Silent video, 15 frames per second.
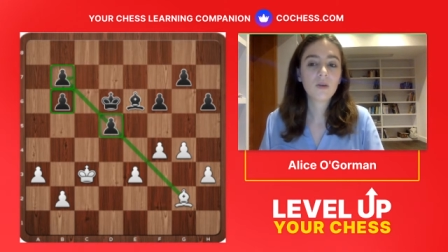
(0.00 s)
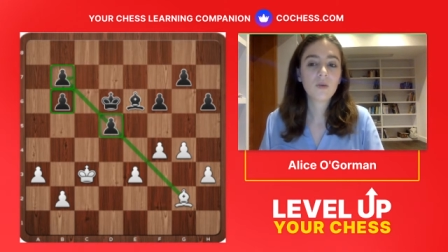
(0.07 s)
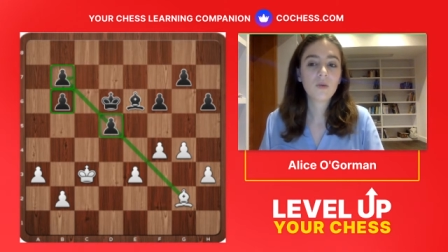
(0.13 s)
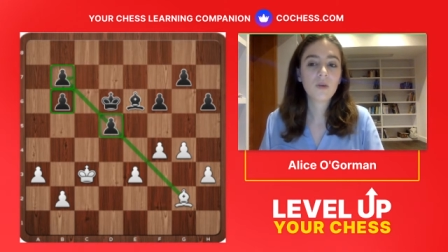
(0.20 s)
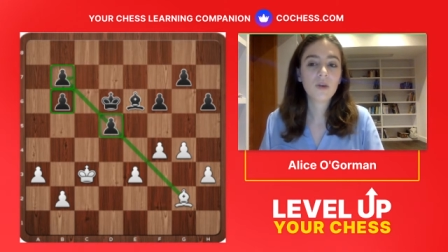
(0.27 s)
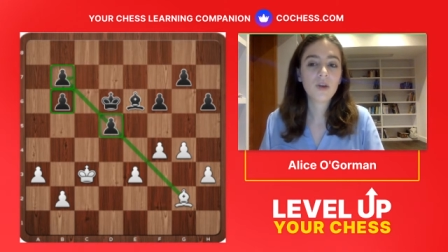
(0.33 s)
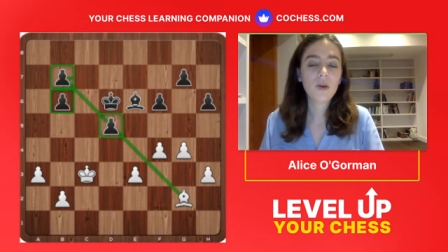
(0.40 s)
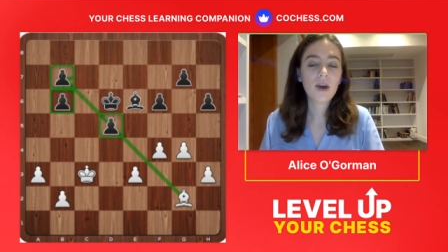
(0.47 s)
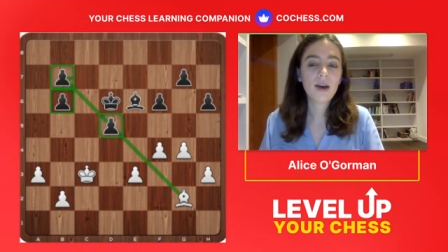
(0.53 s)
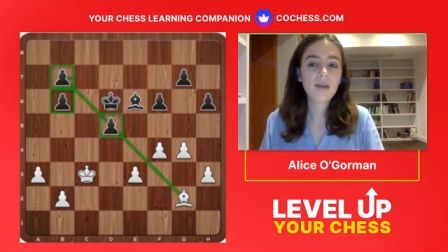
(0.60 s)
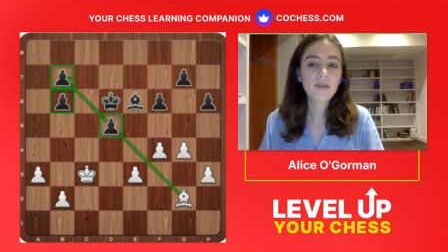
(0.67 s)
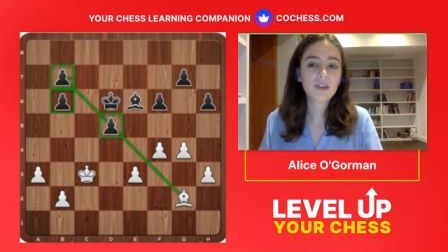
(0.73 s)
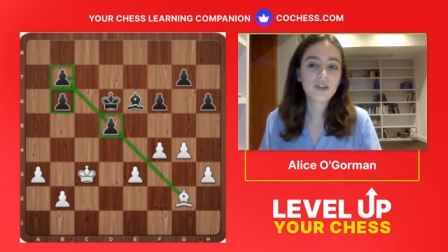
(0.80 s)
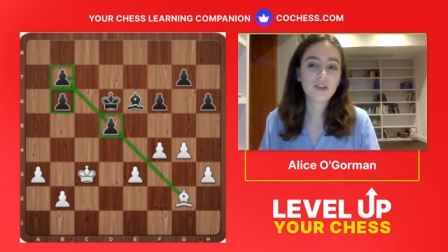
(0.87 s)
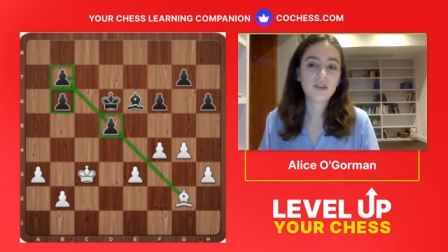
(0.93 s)
What you
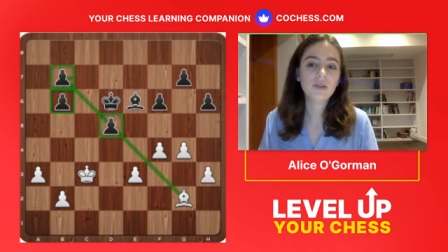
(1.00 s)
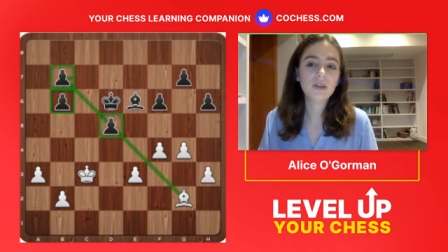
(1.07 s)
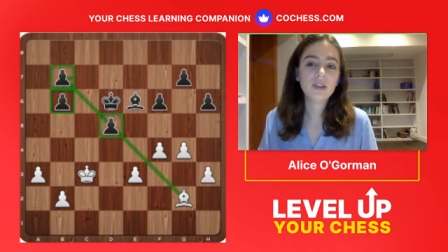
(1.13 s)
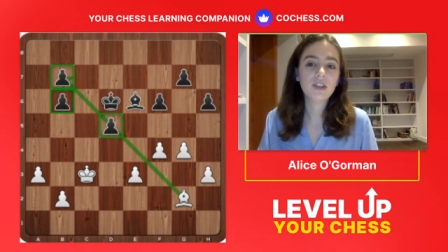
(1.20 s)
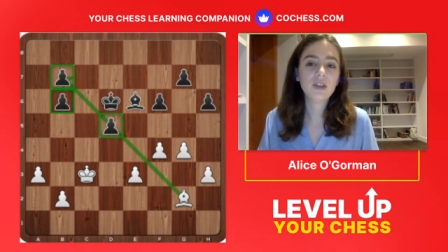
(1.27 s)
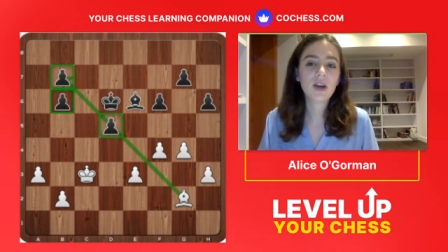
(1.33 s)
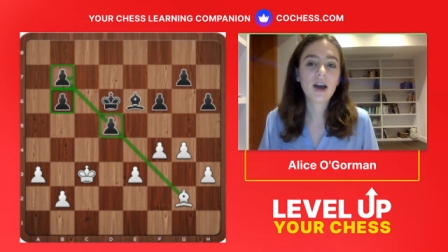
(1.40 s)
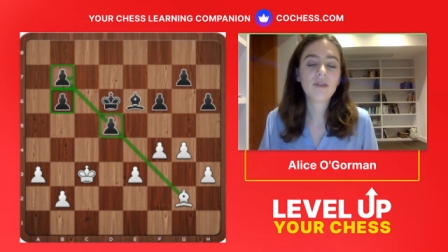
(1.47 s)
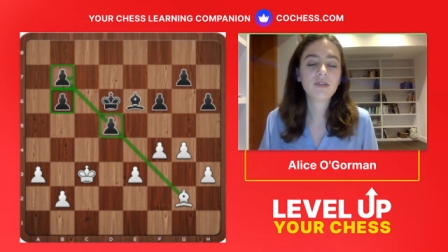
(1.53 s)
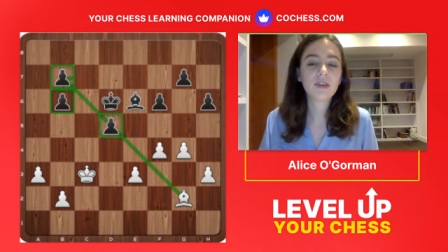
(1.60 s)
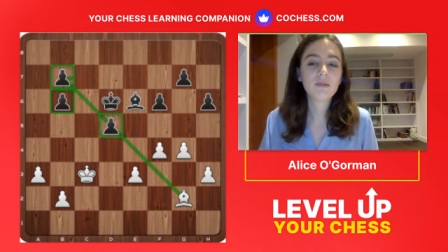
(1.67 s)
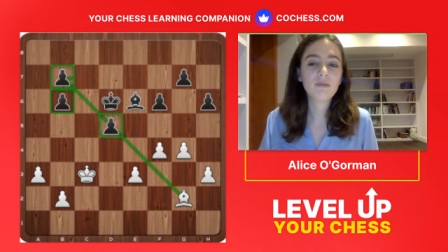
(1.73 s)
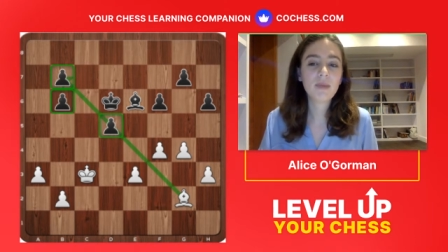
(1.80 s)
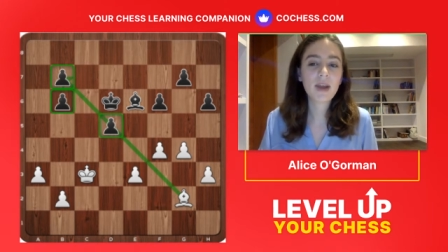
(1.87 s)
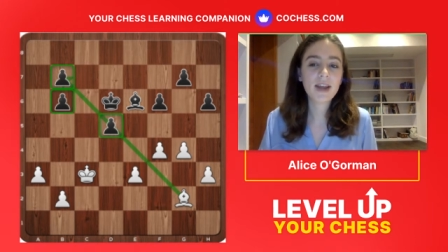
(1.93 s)
have to do is you have to
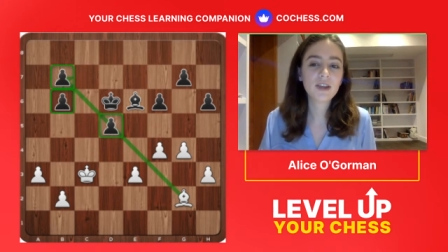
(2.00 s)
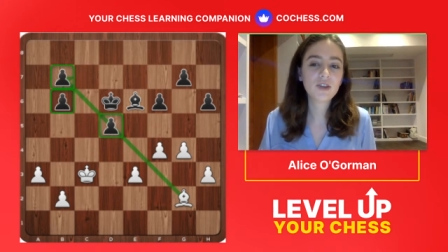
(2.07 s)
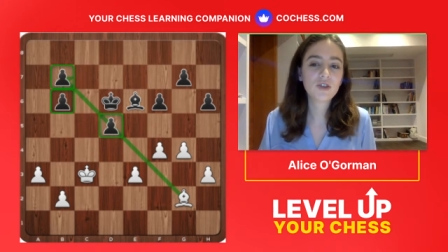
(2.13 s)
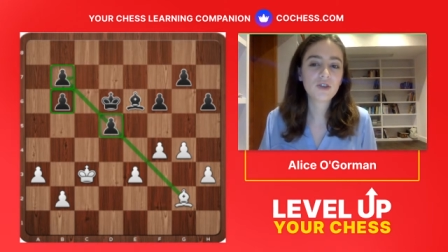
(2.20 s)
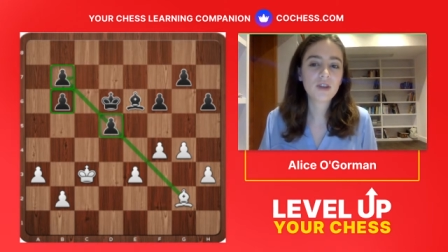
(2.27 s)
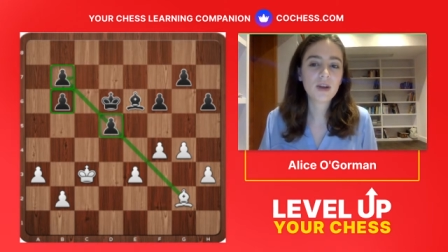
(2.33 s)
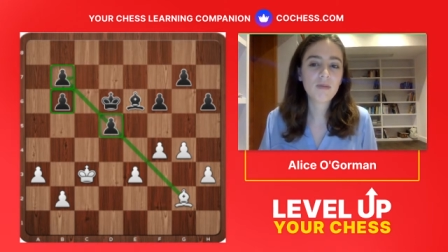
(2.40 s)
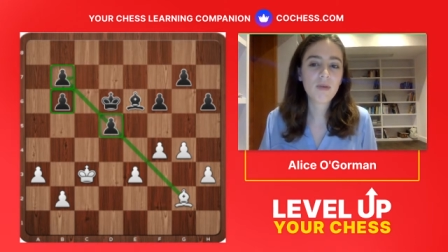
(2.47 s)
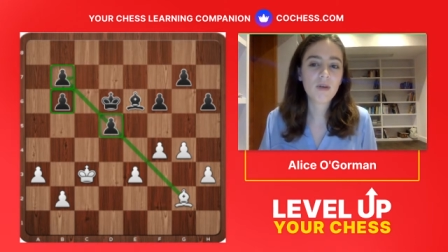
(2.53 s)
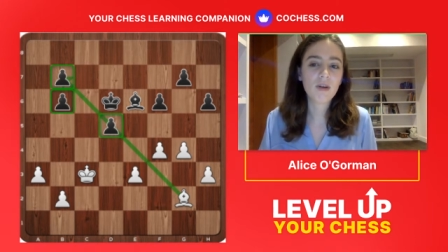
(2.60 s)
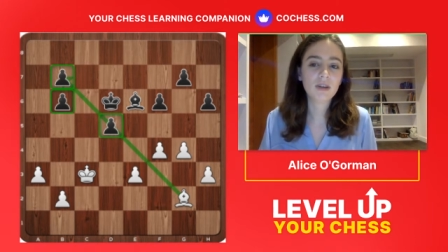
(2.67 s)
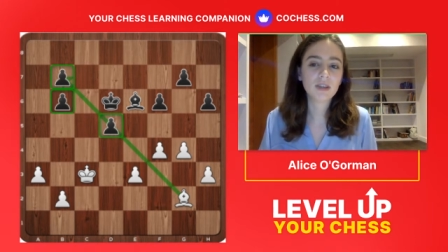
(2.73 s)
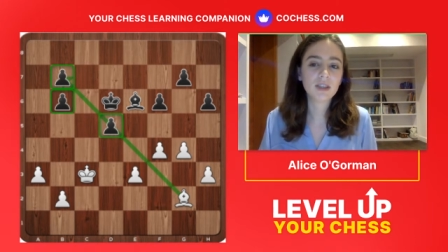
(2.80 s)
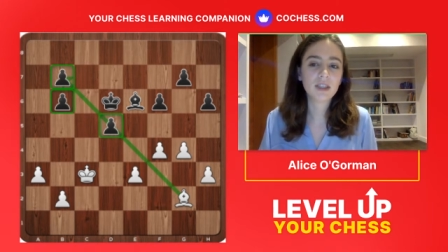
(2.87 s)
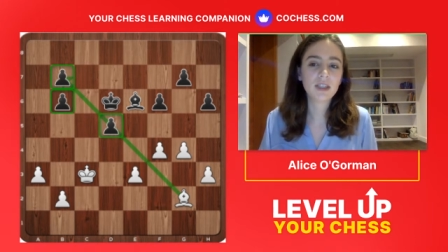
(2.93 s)
make sure their
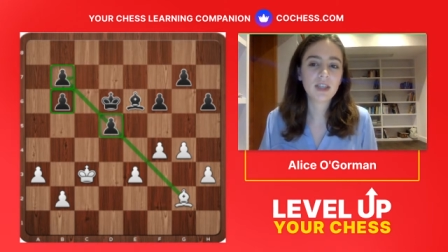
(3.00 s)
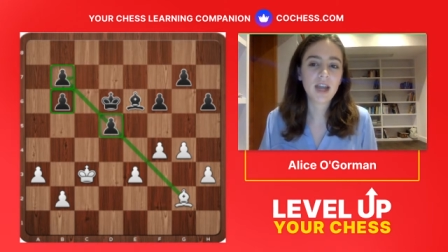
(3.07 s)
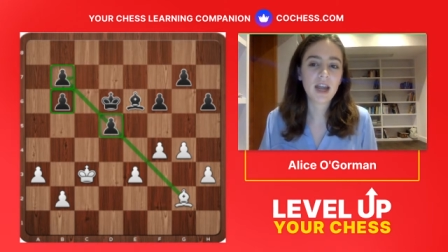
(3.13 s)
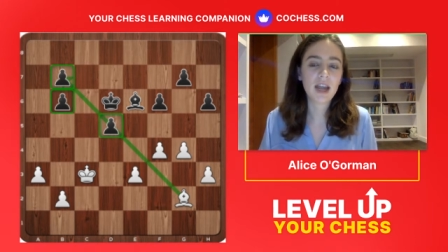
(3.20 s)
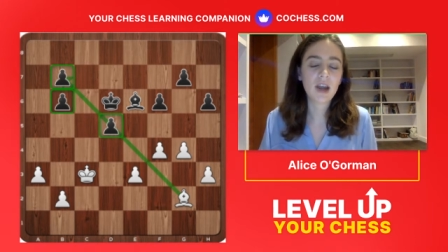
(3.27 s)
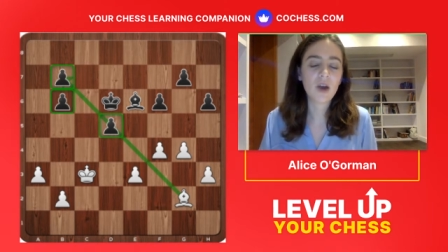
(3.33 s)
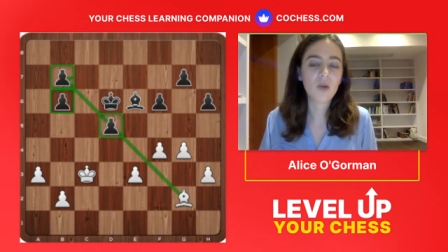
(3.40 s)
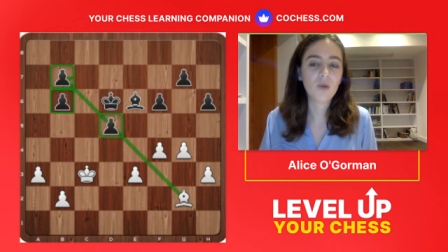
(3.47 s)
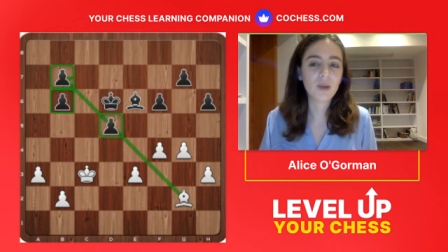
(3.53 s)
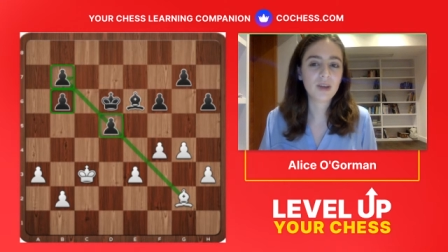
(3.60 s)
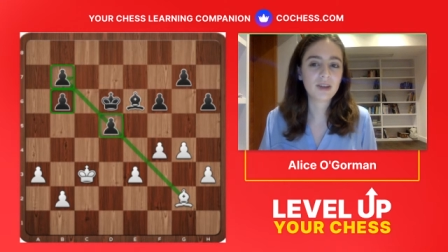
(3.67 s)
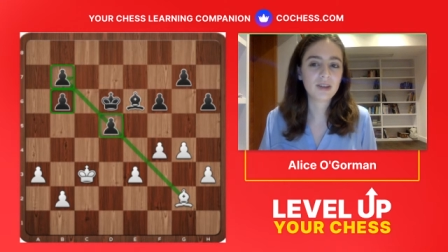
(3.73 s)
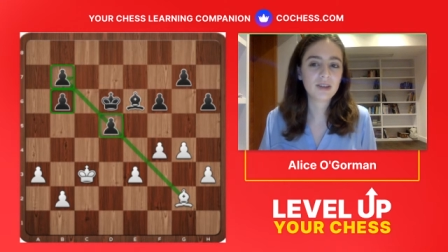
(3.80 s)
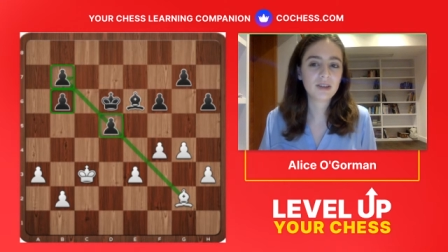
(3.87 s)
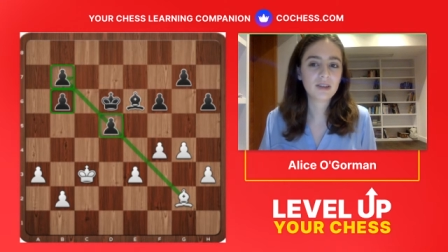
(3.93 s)
pawns stay a
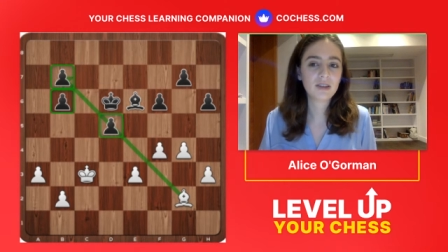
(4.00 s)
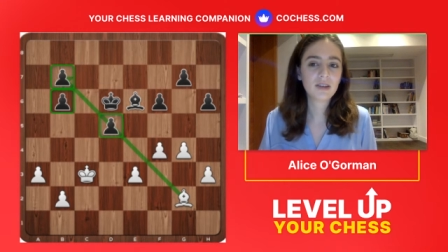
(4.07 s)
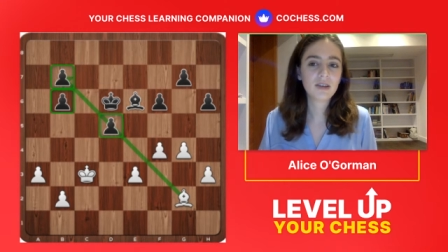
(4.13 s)
weakness.